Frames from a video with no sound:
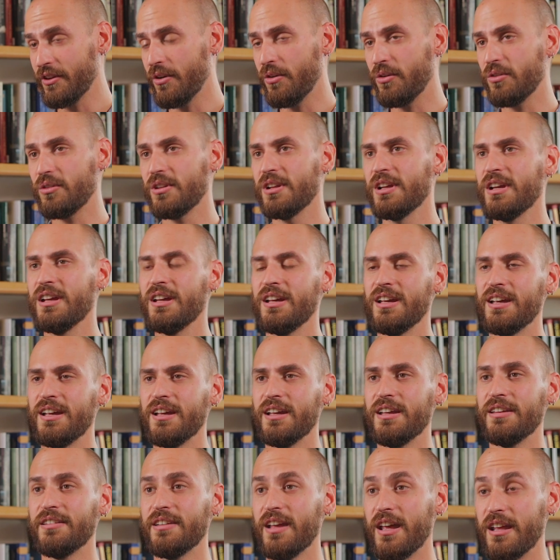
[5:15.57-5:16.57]
whole,
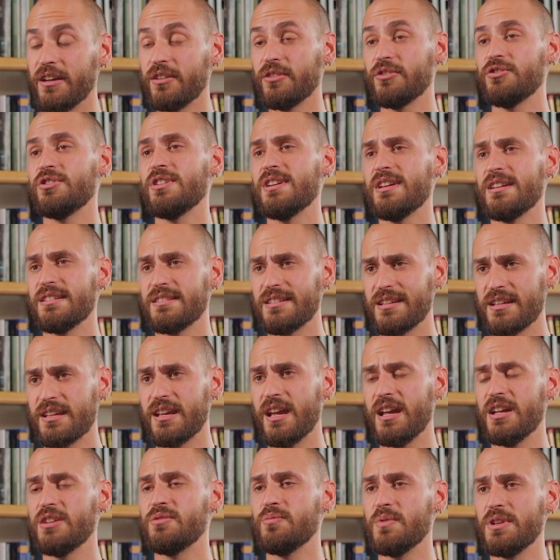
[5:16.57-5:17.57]
is energy, is
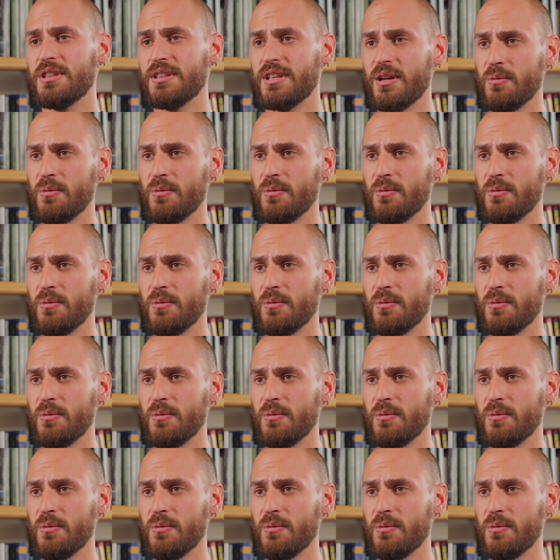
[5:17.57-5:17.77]
engagement.